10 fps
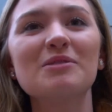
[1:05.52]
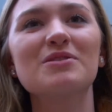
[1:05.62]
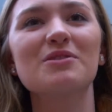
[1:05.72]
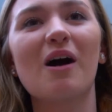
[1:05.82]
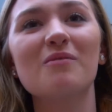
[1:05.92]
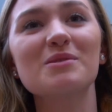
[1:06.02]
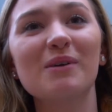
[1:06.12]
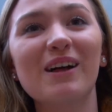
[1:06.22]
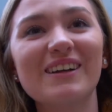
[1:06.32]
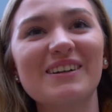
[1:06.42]
but I was so
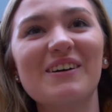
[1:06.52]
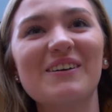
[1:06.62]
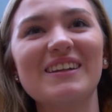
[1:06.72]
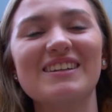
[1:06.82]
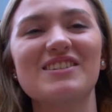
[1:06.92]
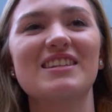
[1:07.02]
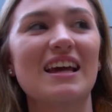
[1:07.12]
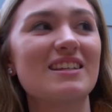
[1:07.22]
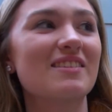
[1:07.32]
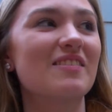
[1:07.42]
comfortable, you know, and it,
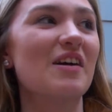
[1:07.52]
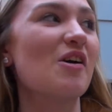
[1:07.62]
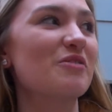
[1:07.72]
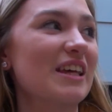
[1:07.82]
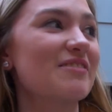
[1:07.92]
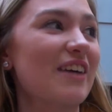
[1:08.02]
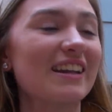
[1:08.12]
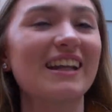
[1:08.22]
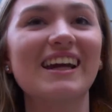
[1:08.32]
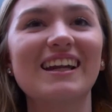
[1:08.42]
uh, they're all really
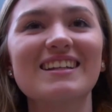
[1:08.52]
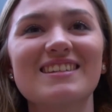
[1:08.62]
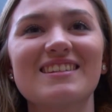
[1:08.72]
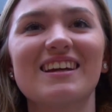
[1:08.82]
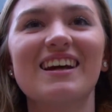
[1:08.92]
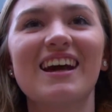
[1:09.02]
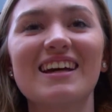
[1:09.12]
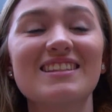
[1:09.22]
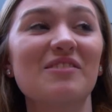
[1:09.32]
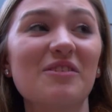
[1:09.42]
friendly and it's,
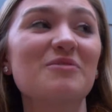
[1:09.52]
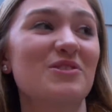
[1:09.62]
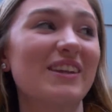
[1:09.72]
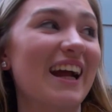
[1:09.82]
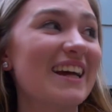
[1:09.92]
it's it was really